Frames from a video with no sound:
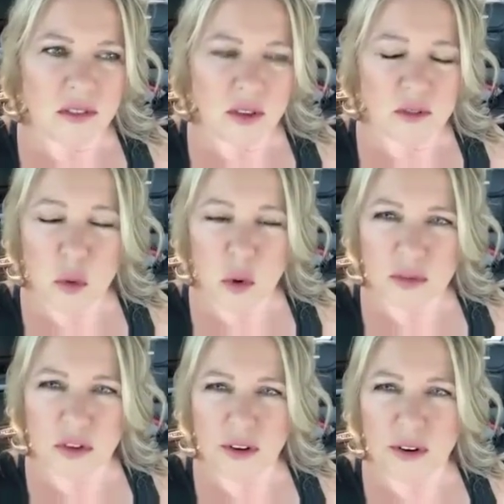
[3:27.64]
the
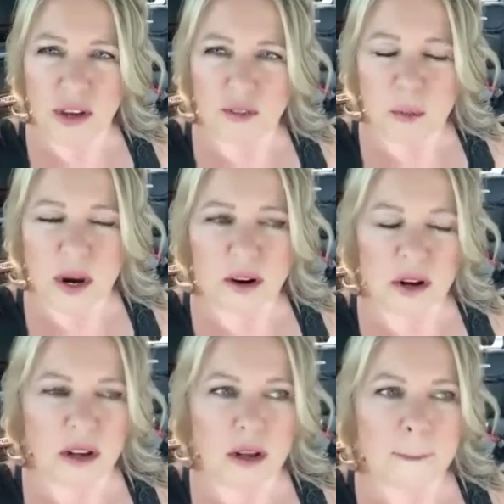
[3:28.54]
fourth turning of
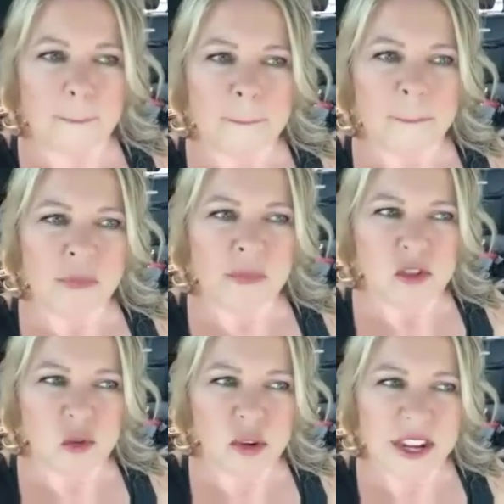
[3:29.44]
America.
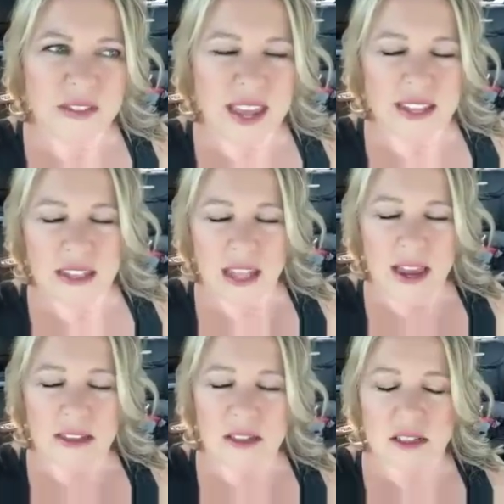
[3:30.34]
So we're in that
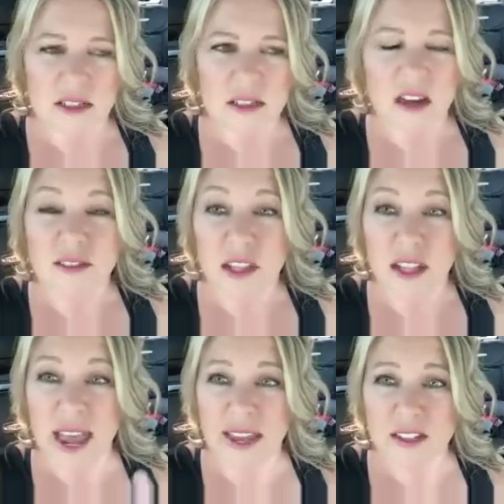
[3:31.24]
last of the
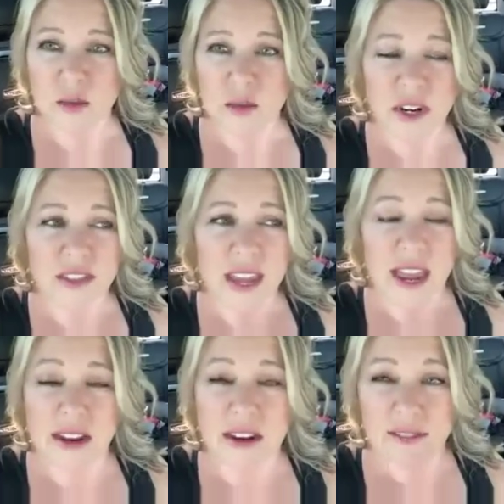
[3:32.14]
last, we're in the
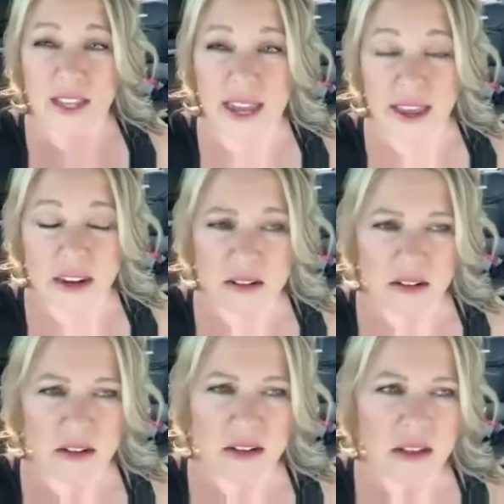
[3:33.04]
end of the
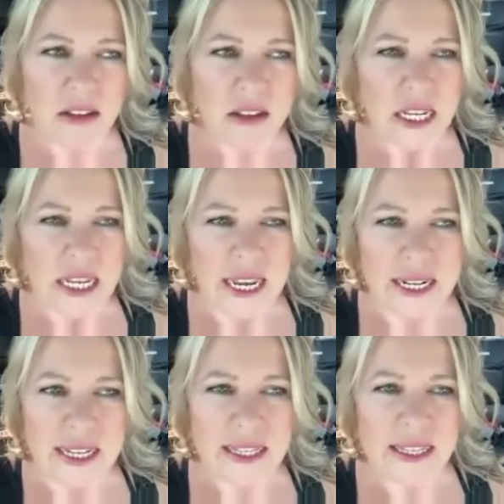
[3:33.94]
end.
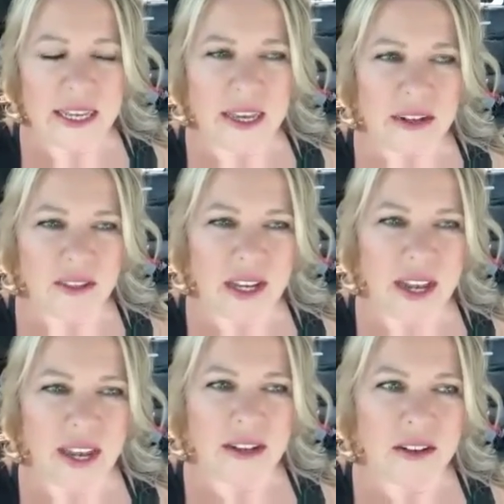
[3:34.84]
And in the end of the
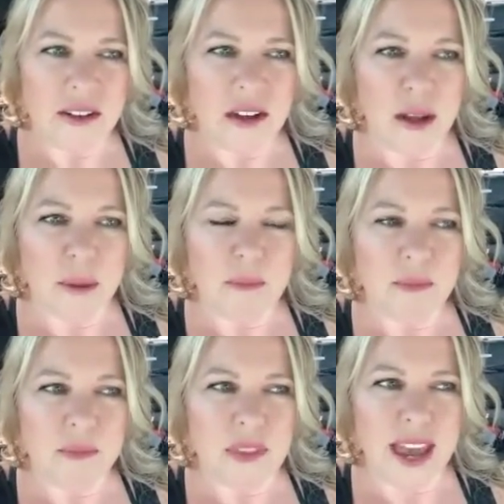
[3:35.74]
end, um,
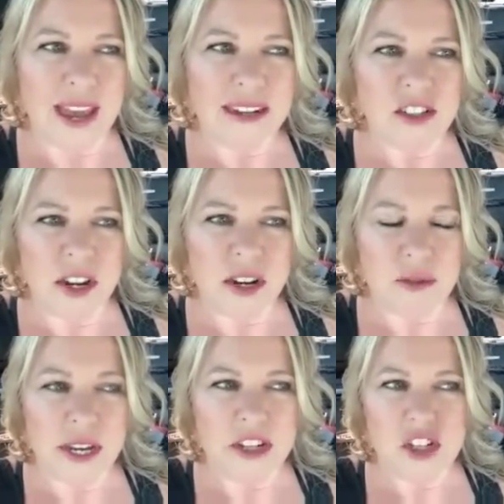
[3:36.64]
that
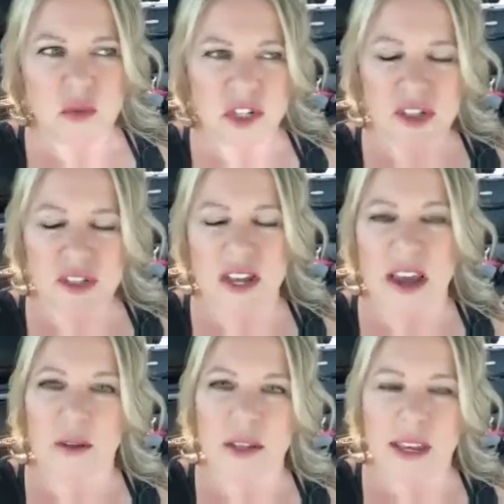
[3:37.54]
generation, which is
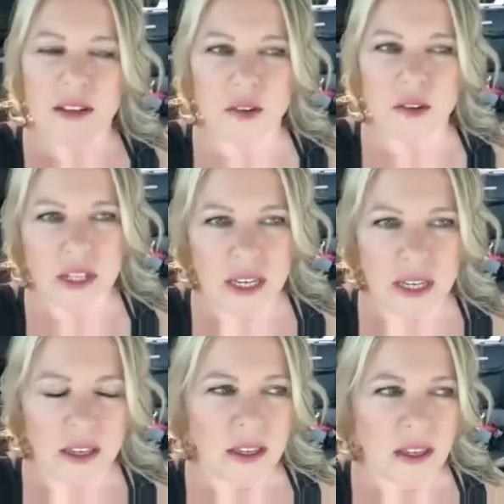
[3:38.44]
now the
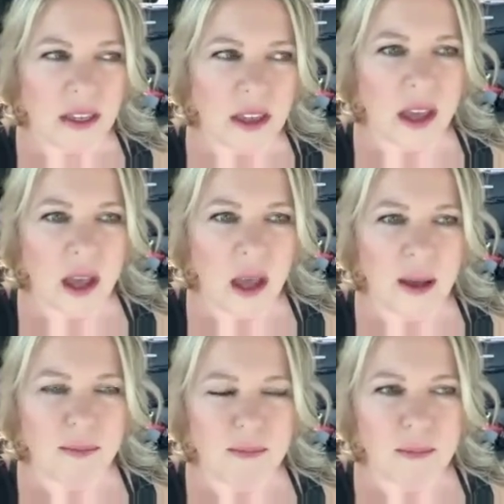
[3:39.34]
elderly,
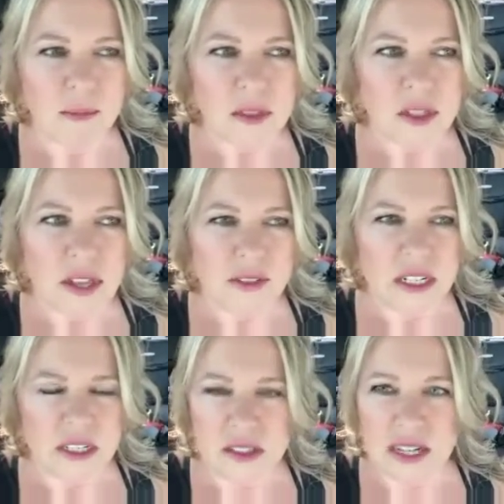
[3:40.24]
um,
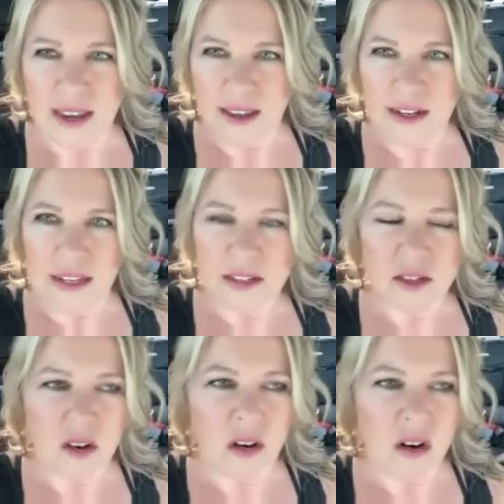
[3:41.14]
70s to
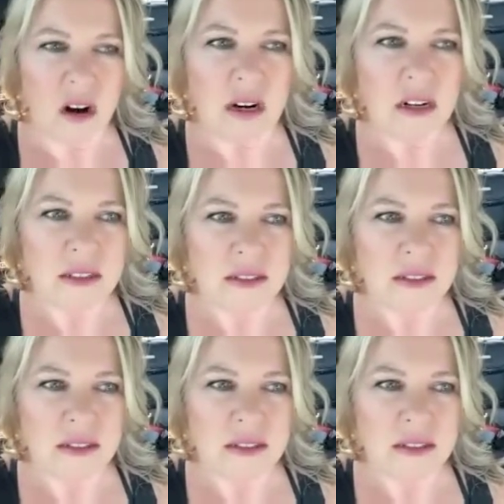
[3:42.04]
80s, are